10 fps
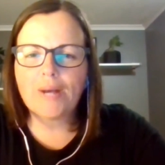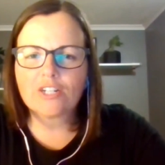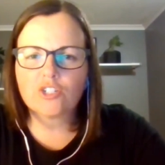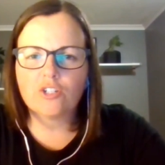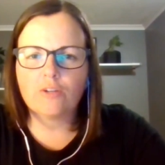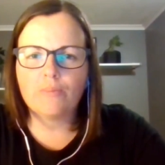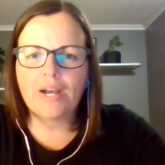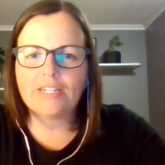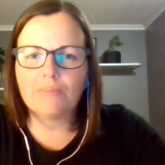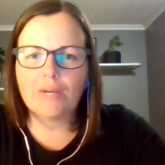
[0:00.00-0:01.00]
passionate
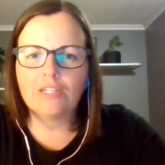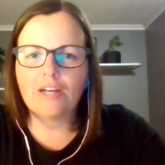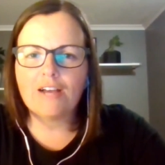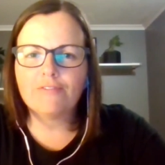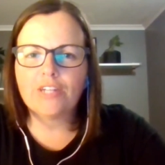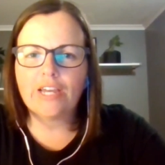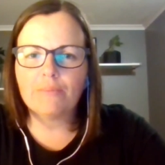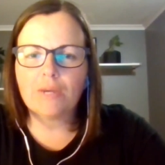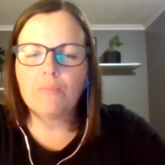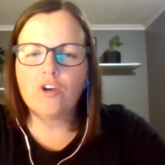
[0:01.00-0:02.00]
about in my life
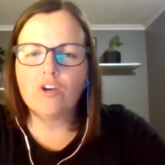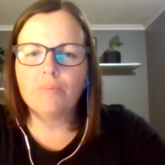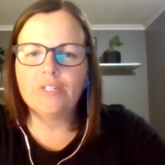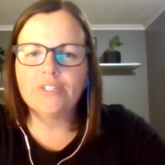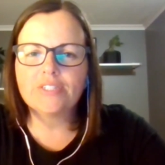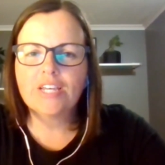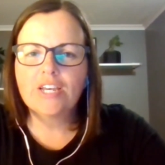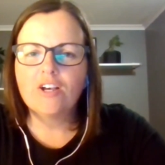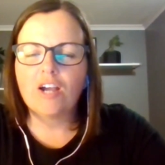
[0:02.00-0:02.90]
and my purpose